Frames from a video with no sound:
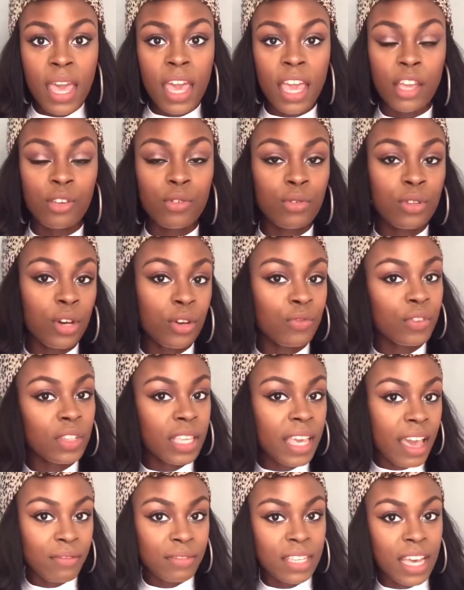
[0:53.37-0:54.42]
and you don't
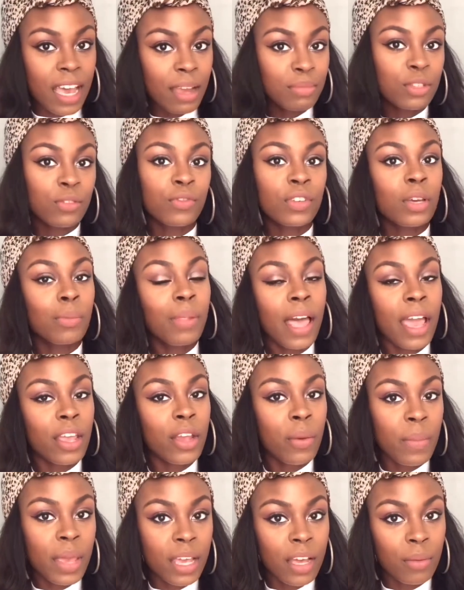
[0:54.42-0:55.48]
really have time to reapply
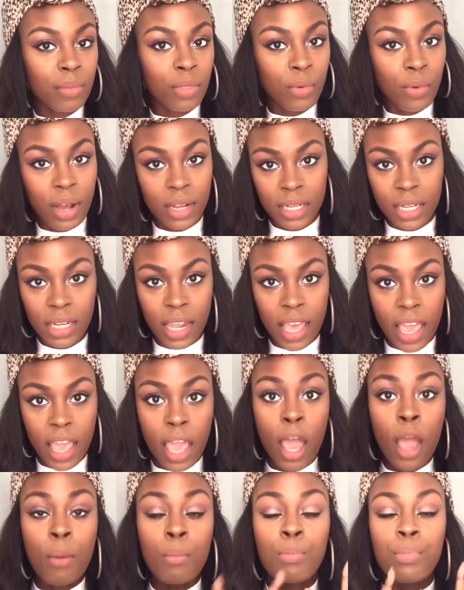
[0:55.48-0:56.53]
your makeup throughout the day,